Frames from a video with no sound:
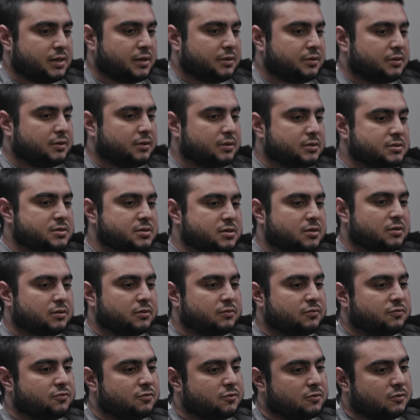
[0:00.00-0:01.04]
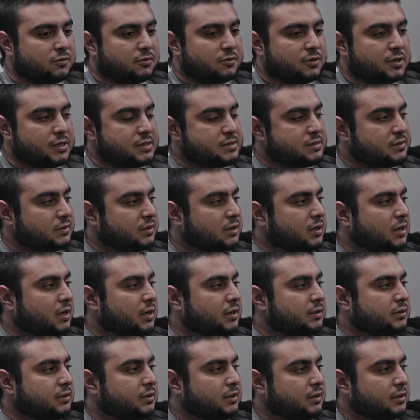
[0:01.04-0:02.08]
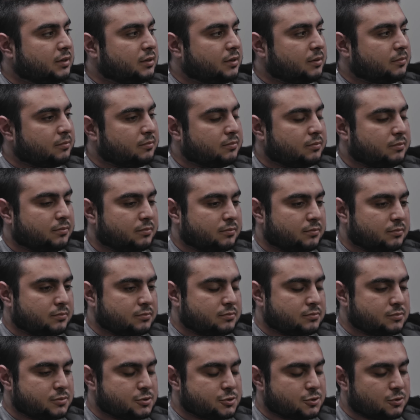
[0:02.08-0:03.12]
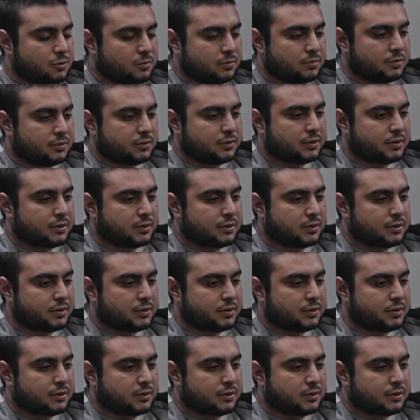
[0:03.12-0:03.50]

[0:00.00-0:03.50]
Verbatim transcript: I think it's on the full grace of God that I'm sober